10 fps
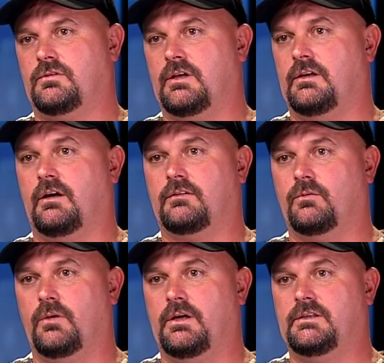conduct their
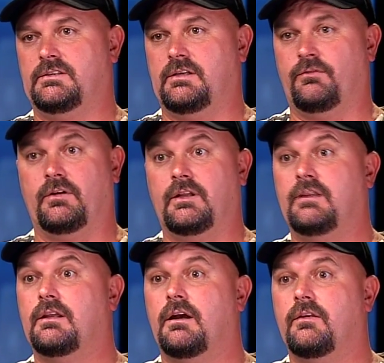ways differently
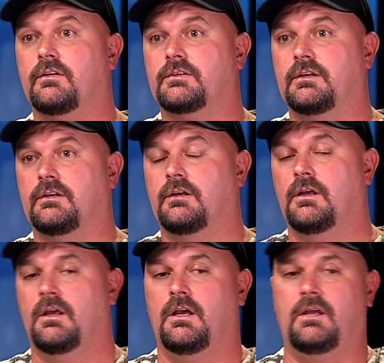than others, and
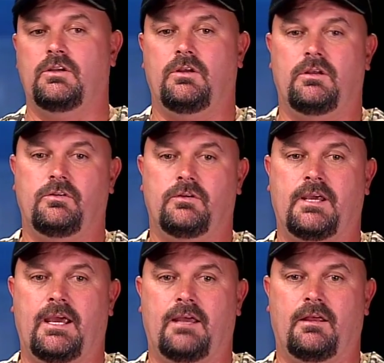you
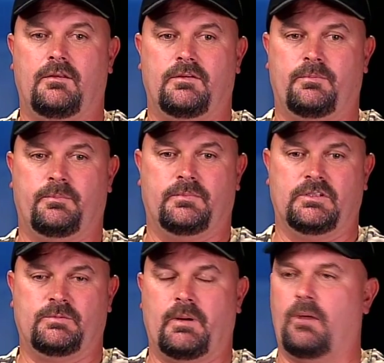can't,
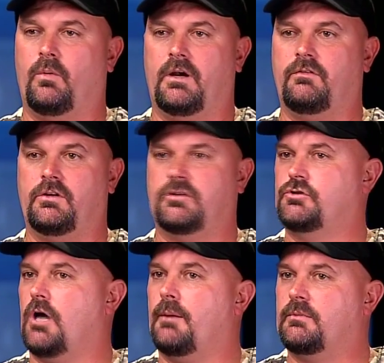despite whatever your
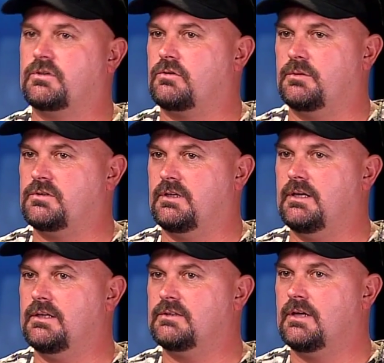job description
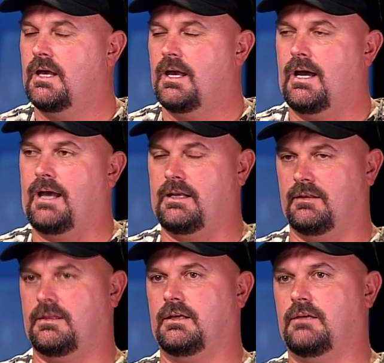is. I
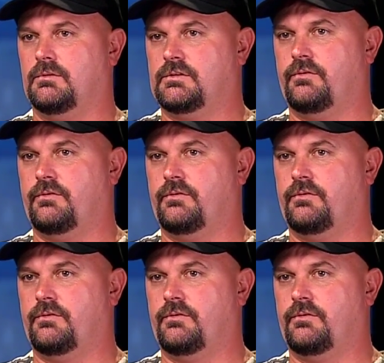didn't think it was